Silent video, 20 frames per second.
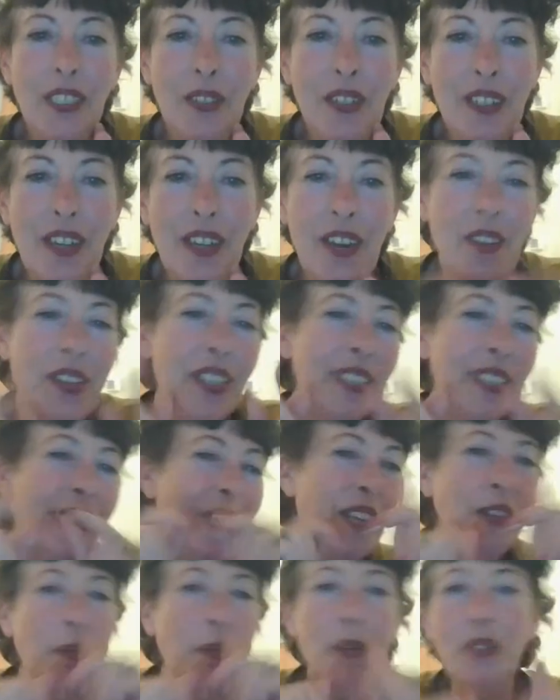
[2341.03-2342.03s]
you to know that it's
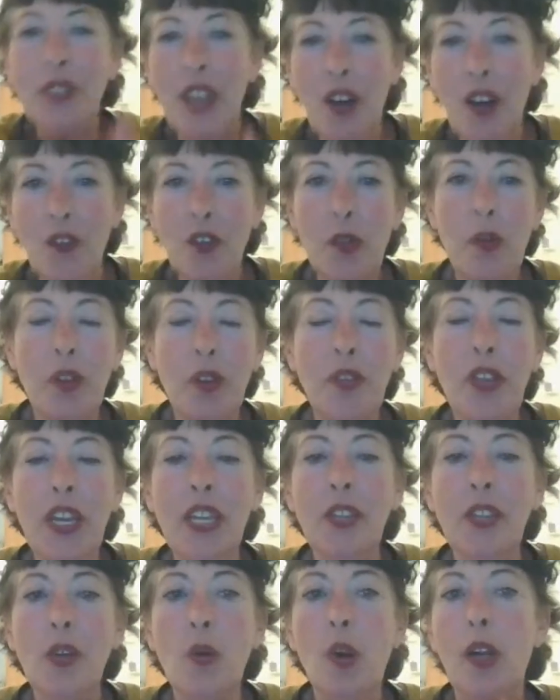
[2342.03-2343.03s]
not the most comfortable thing
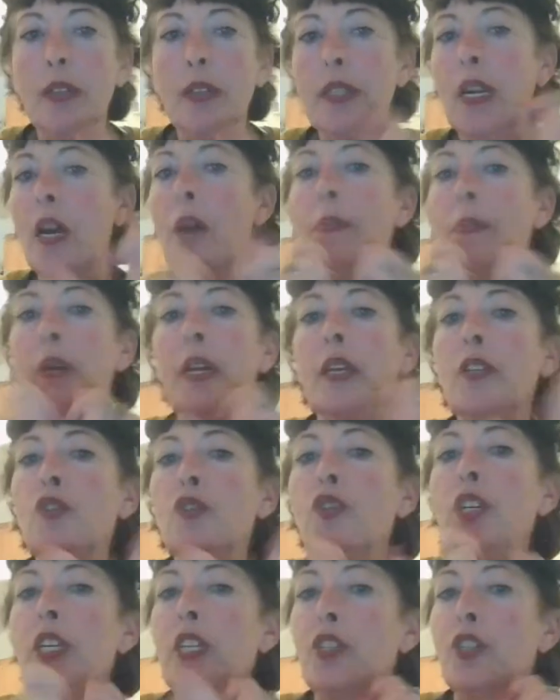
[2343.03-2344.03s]
in the world. And I'm going to
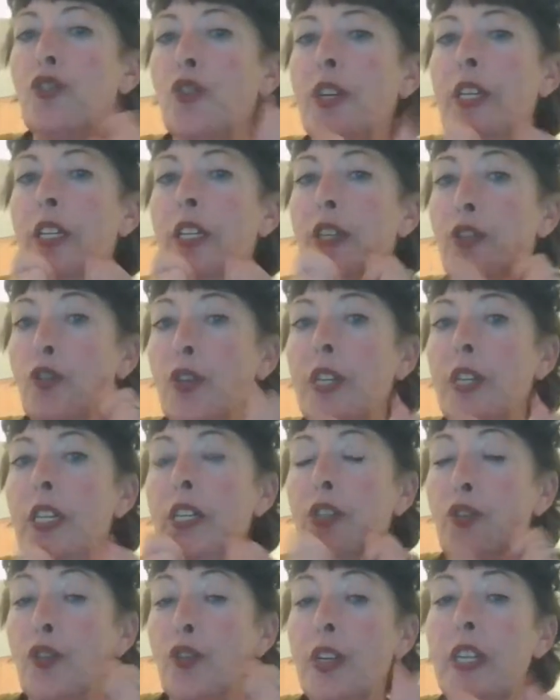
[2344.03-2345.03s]
treat you, treat you, treat you,
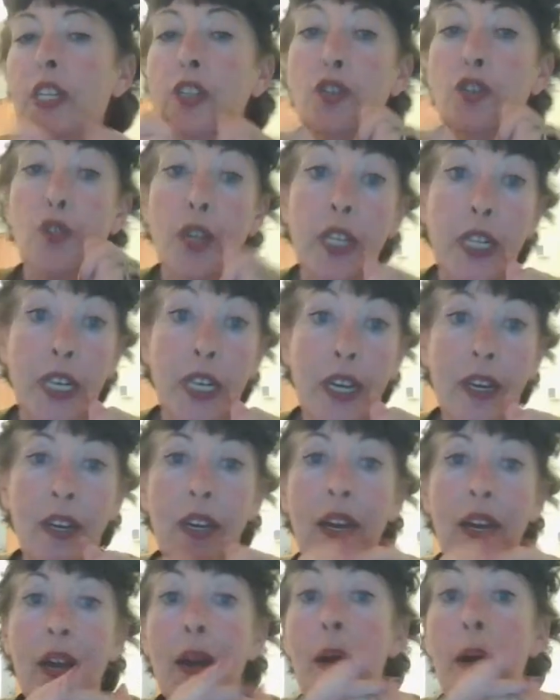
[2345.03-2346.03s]
treat you, treat you.
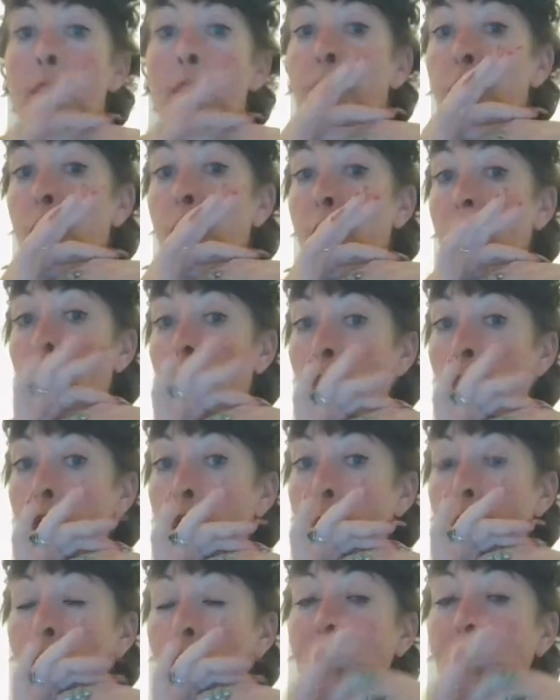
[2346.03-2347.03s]
So at
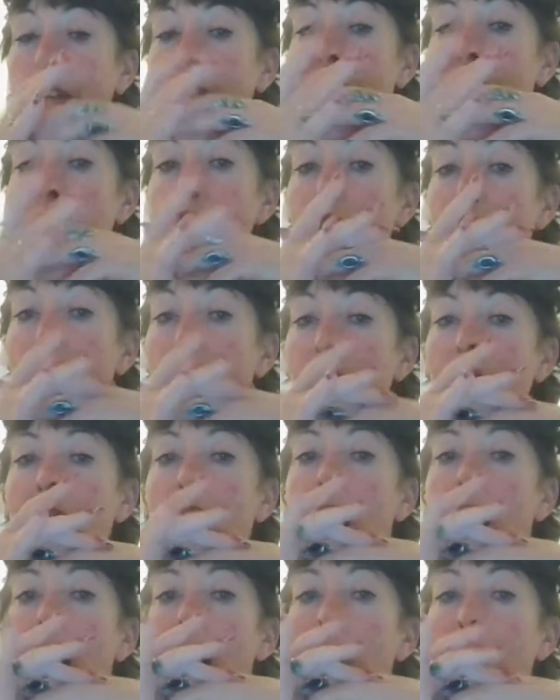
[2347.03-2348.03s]
home, what can you do?
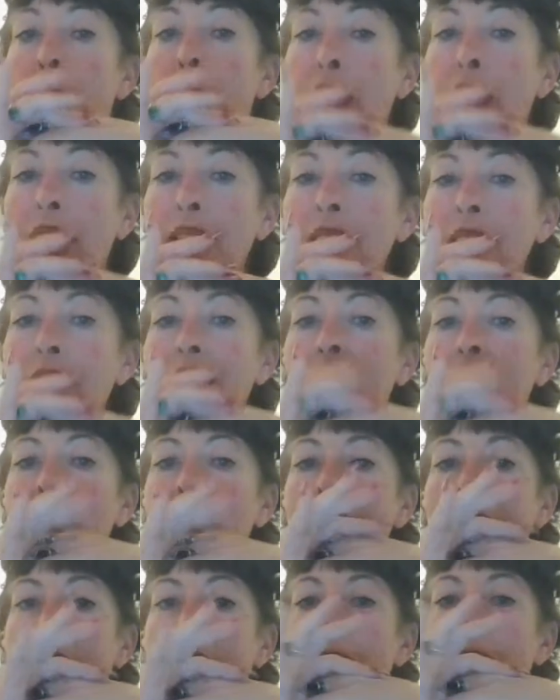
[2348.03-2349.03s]
Press
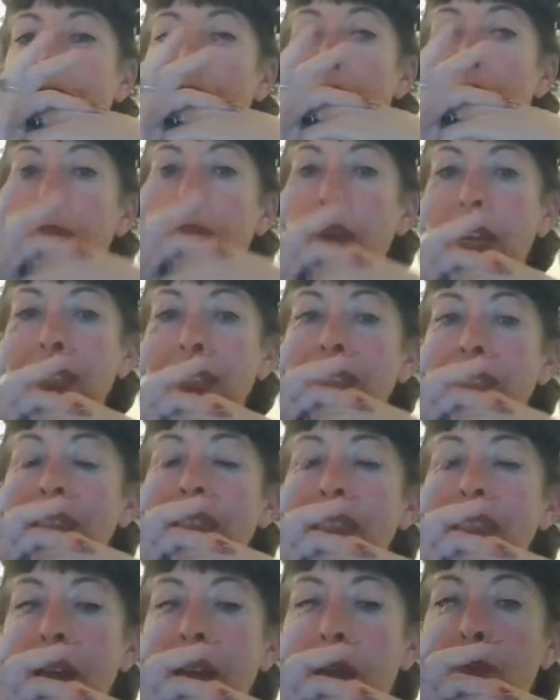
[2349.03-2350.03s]
discomfort, press
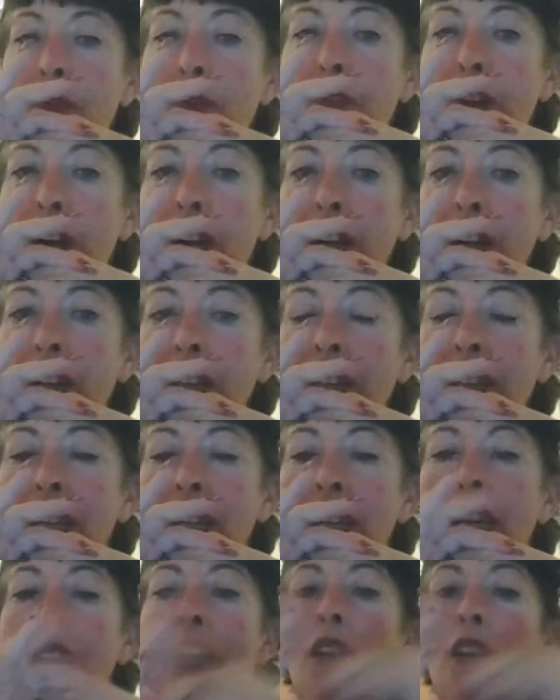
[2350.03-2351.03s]
discomfort.
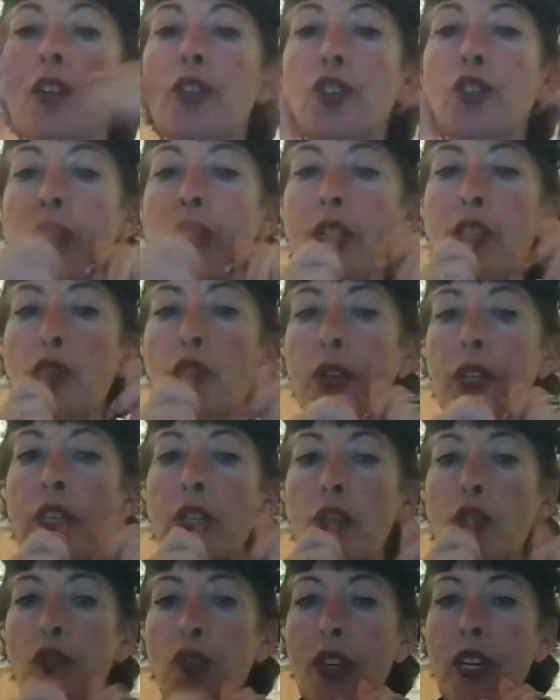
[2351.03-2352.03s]
Treat, treat,
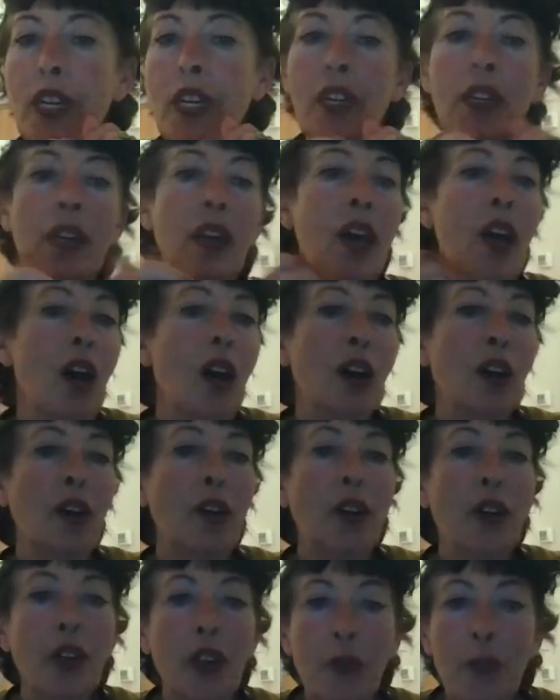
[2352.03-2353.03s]
treat.
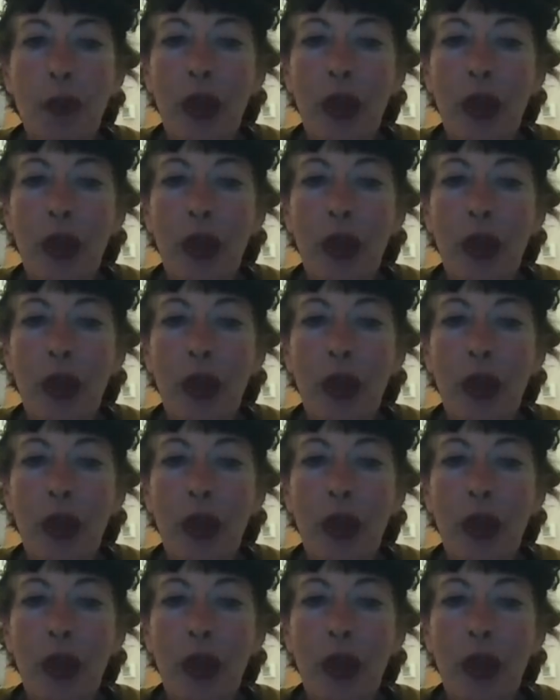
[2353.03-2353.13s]
Good